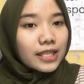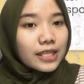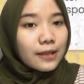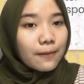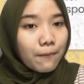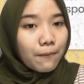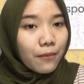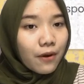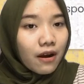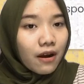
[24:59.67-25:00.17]
the
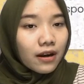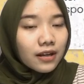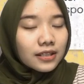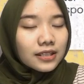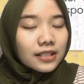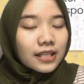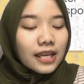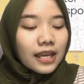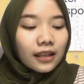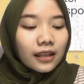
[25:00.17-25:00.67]
pairs
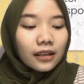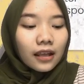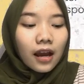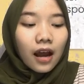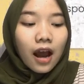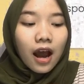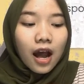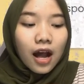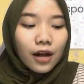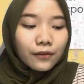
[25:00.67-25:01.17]
in
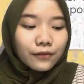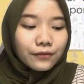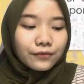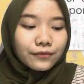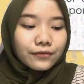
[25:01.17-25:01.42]
half.